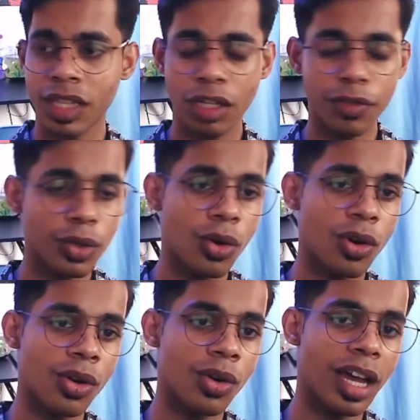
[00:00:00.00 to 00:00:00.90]
If you
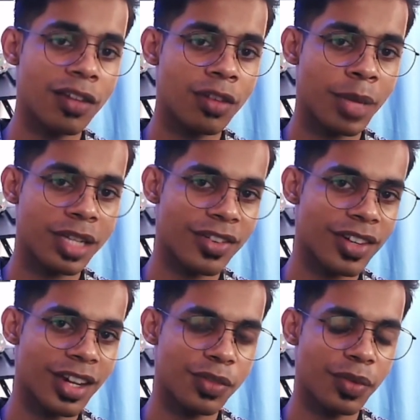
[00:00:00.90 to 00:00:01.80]
don't know, I have a
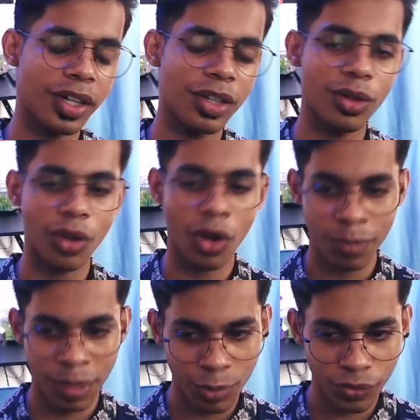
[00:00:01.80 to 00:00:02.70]
masterclass video on
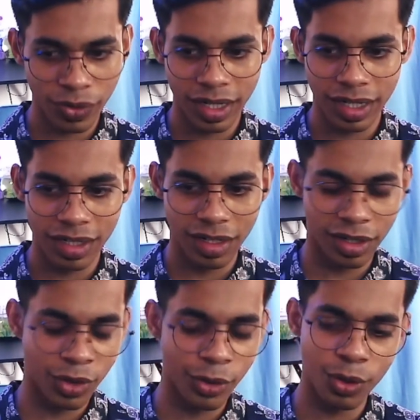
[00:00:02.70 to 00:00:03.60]
my profile,
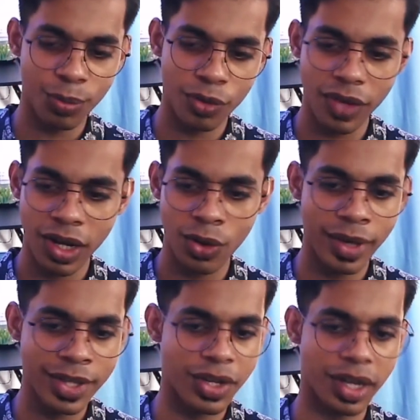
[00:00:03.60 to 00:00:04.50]
YouTube profile. Go
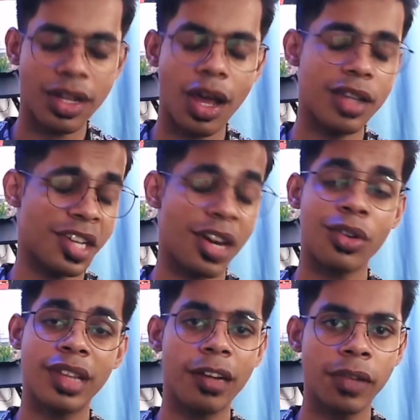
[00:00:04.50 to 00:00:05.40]
and check out
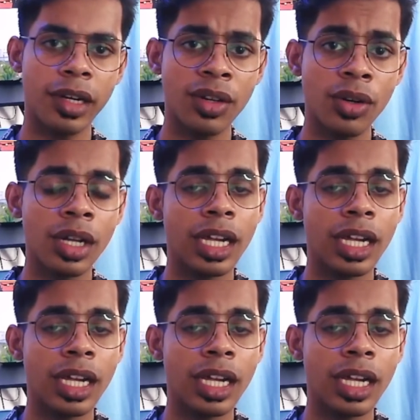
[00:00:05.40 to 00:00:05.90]
that video.